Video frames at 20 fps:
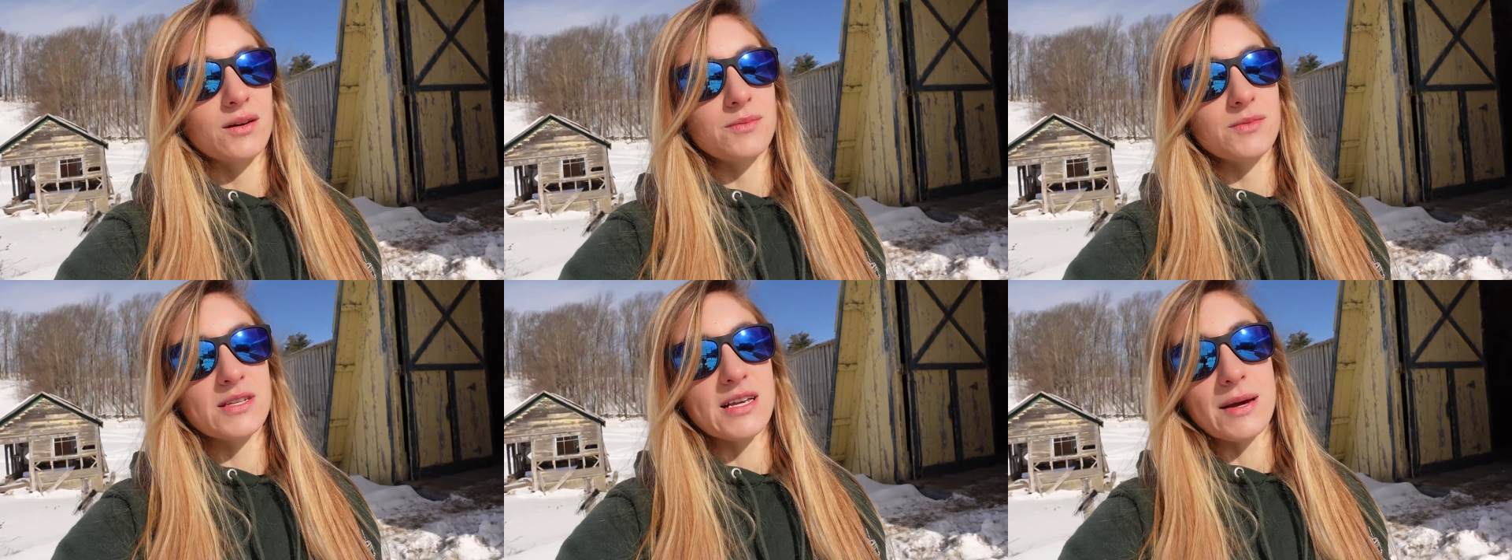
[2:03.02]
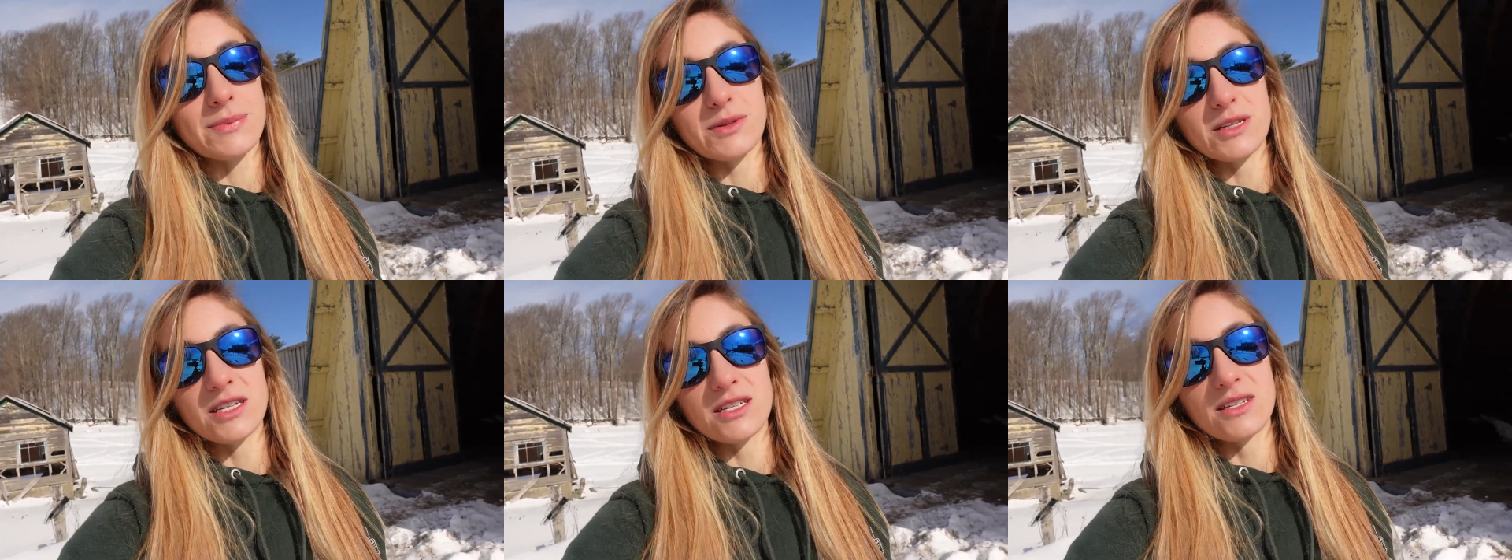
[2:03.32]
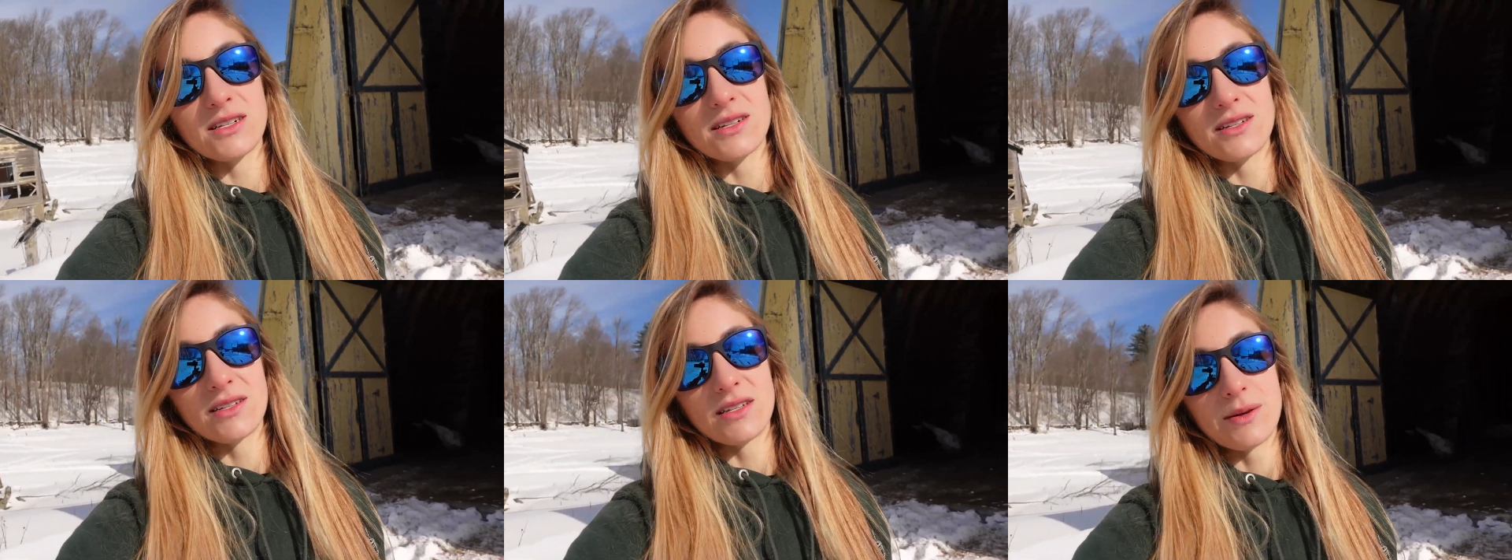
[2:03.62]
Sap
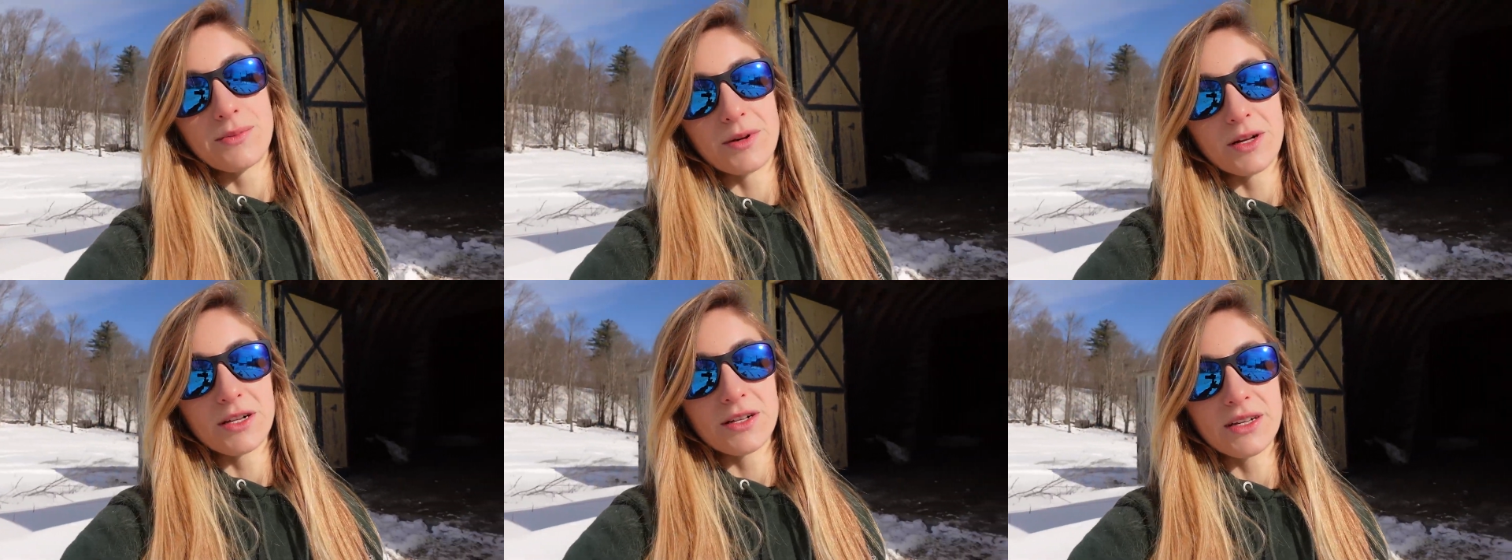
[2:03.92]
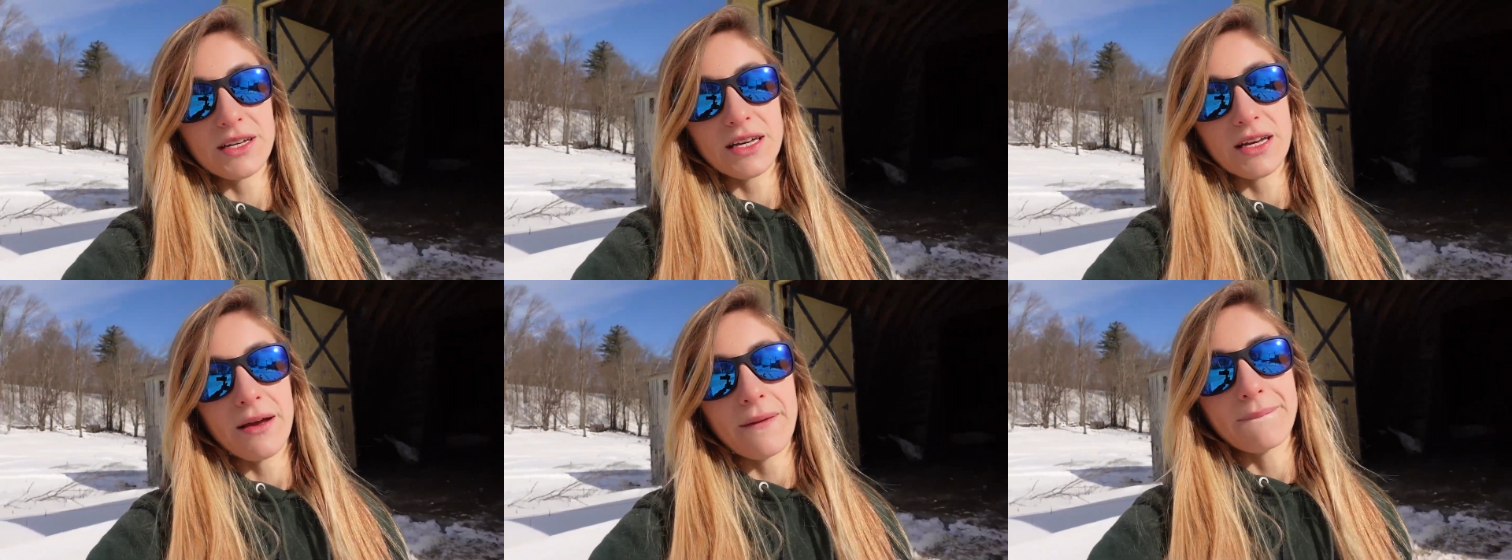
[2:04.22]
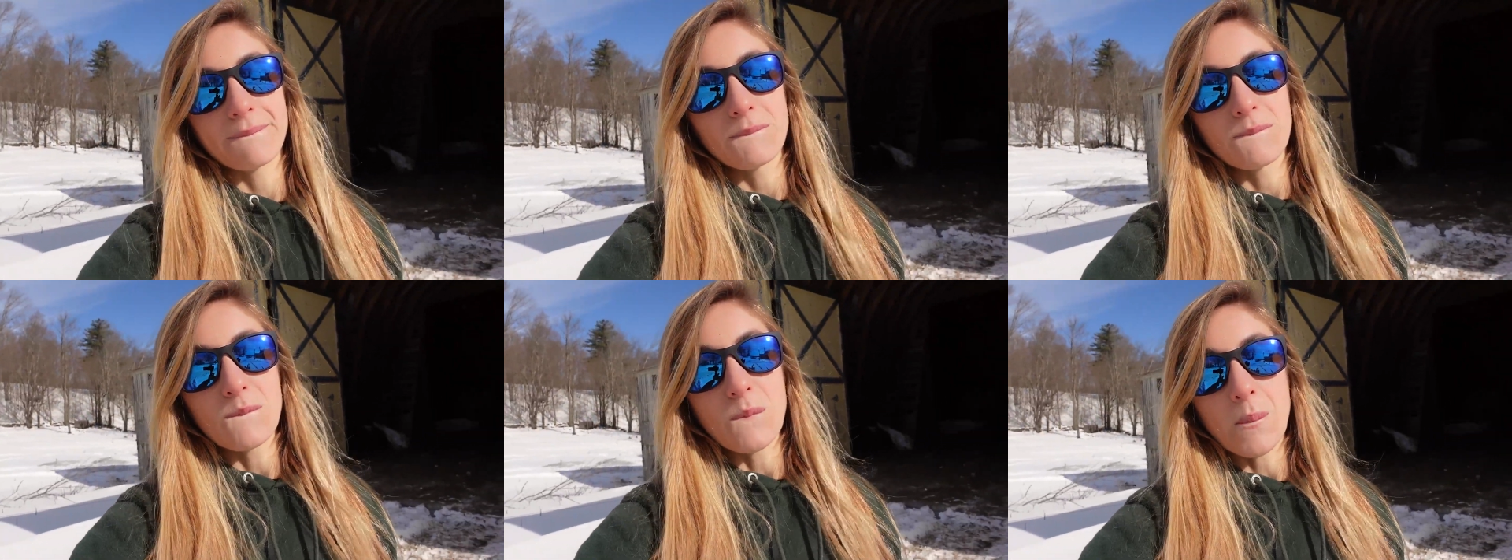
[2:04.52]
season is typically
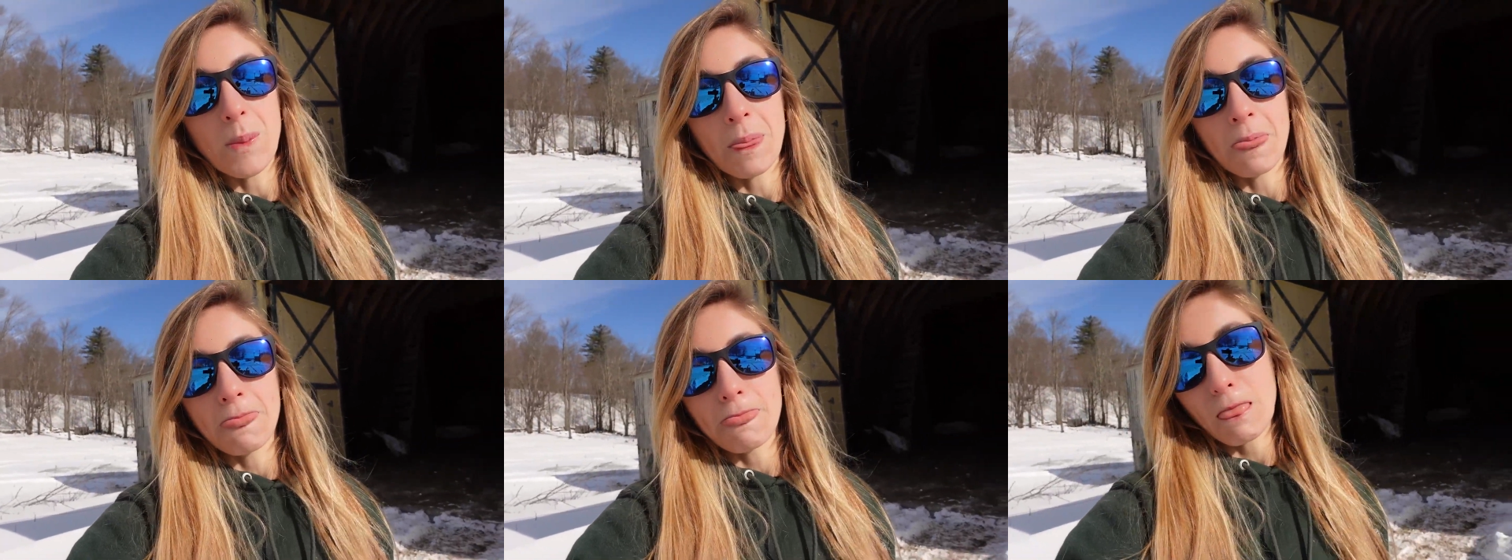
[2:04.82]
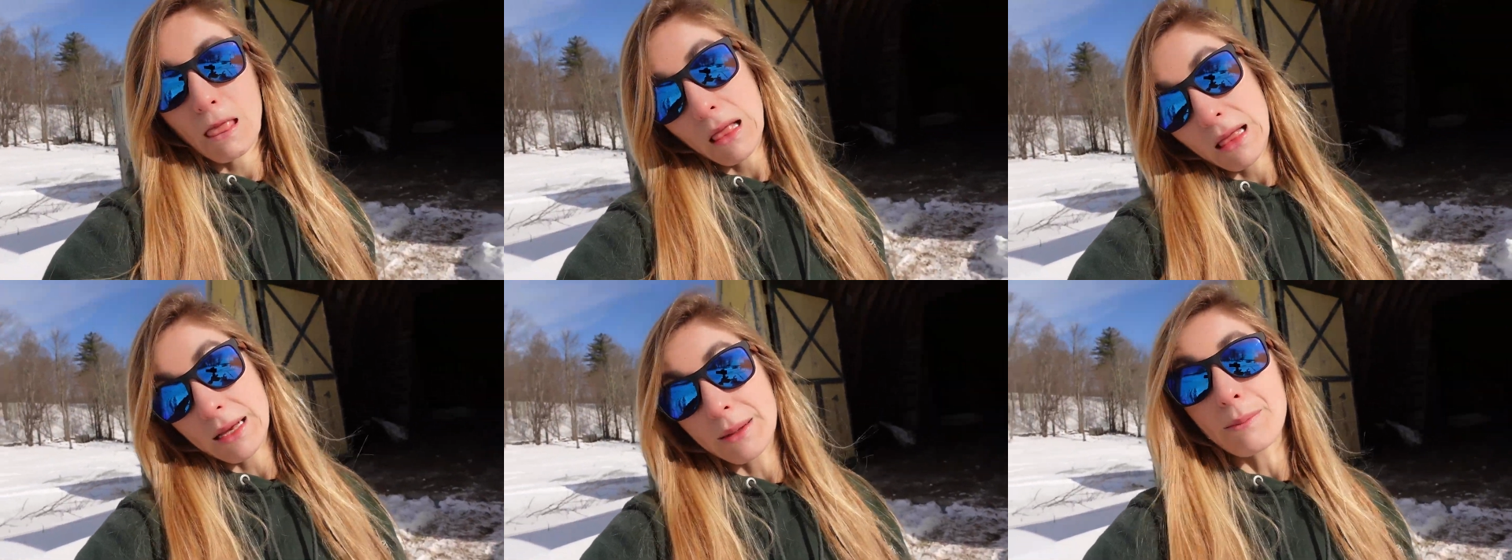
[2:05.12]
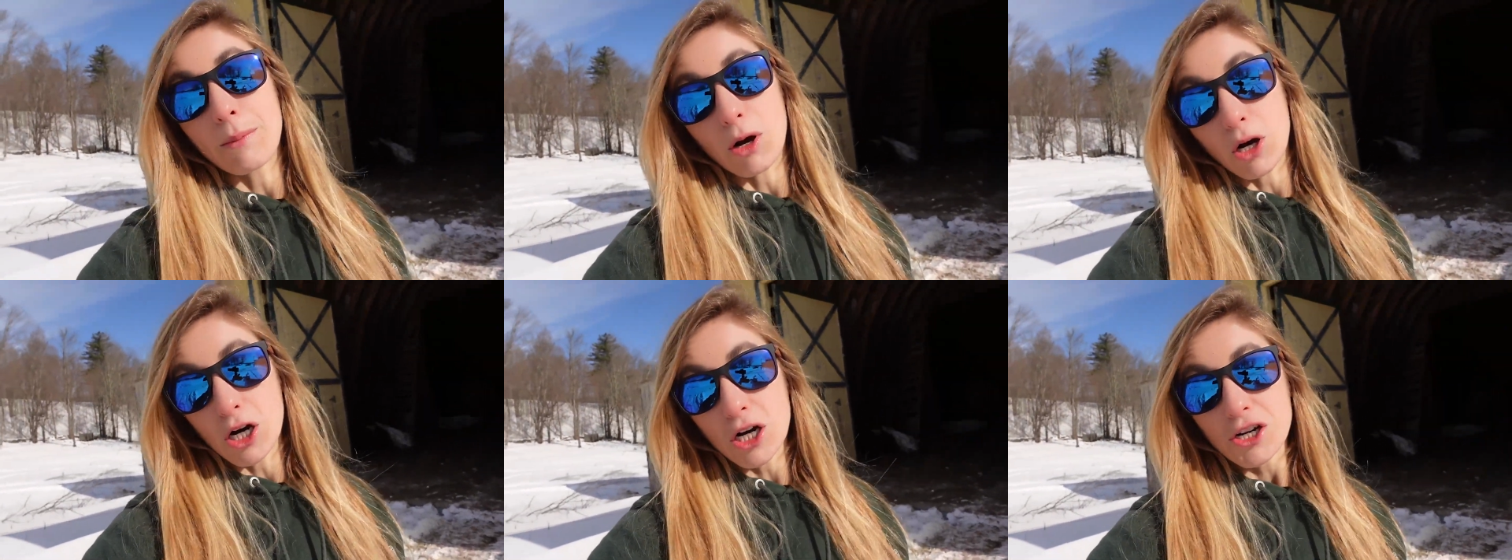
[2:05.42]
like
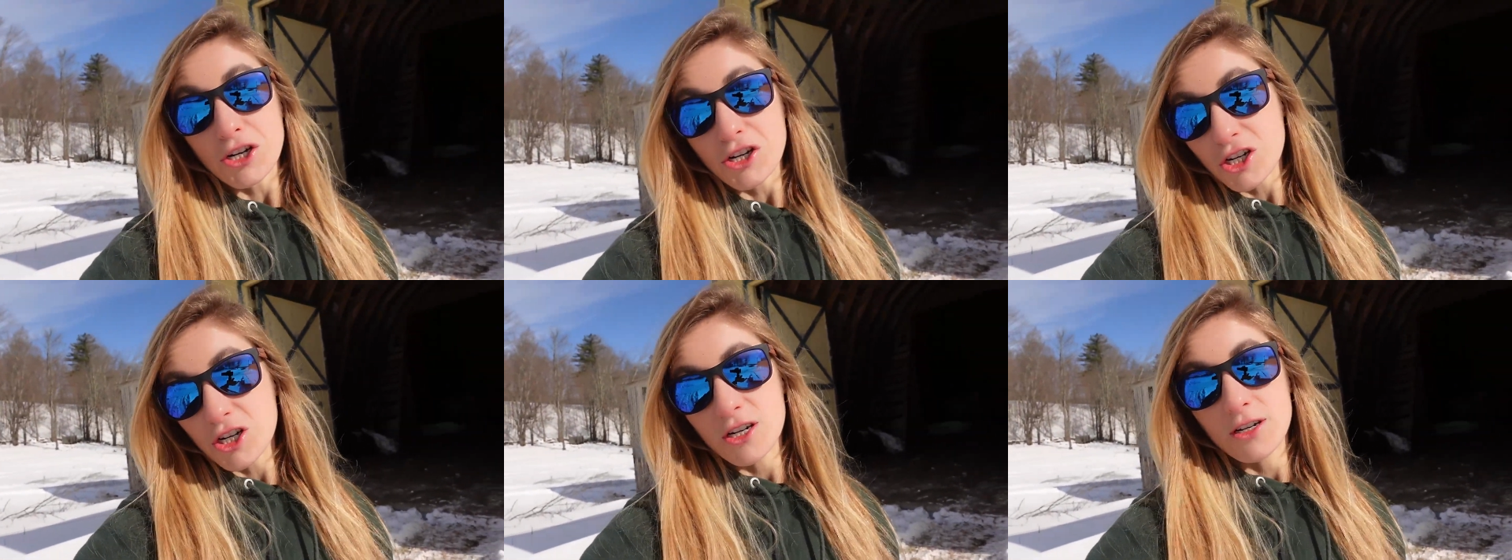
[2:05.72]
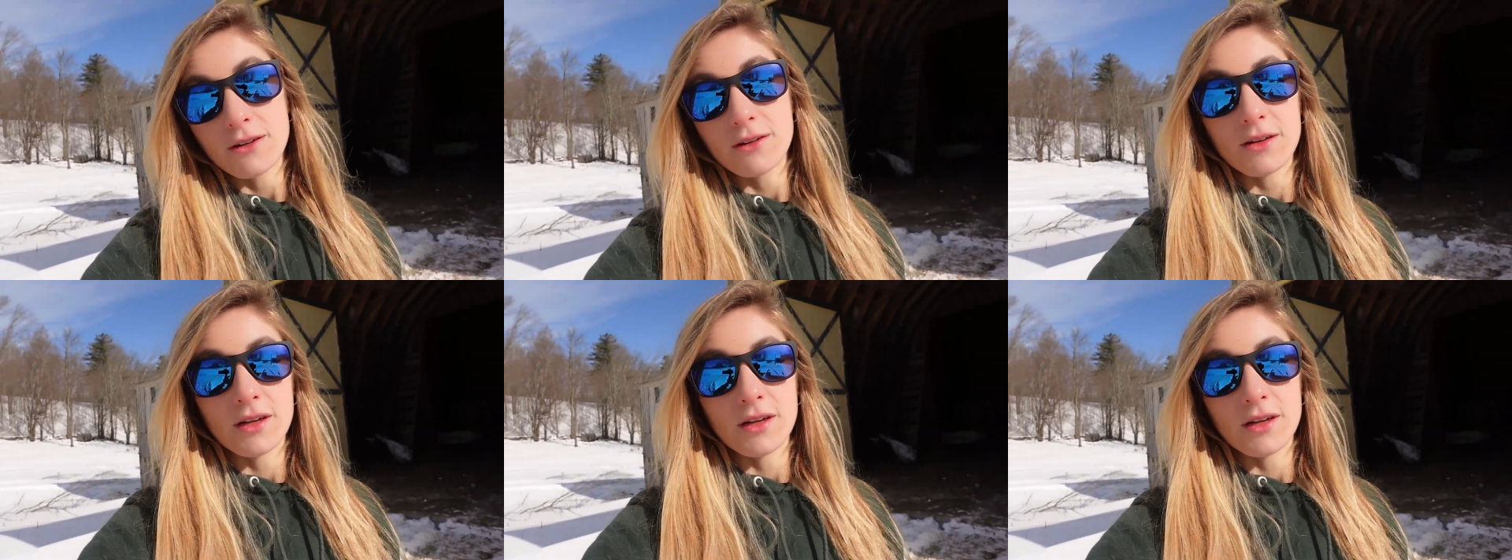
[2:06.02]
March,